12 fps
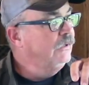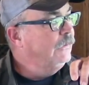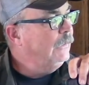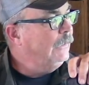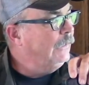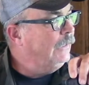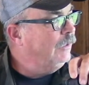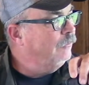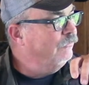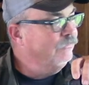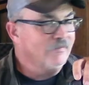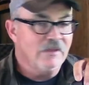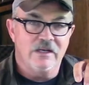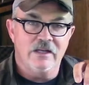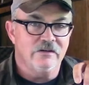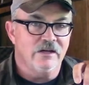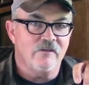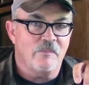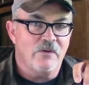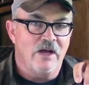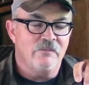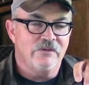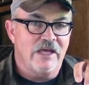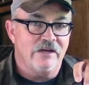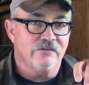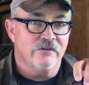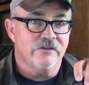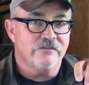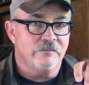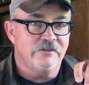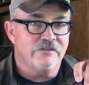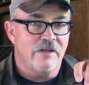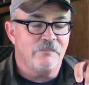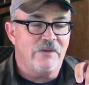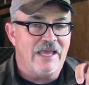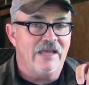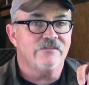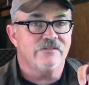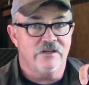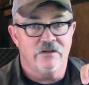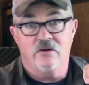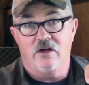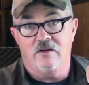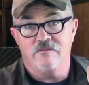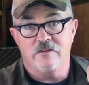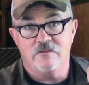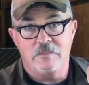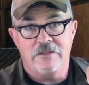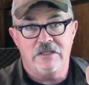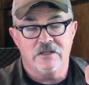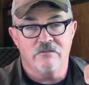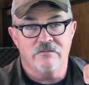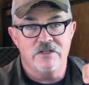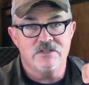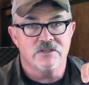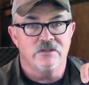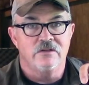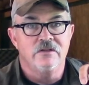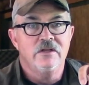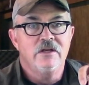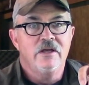I don't have a problem with that as long as somebody's not passing it off as being original.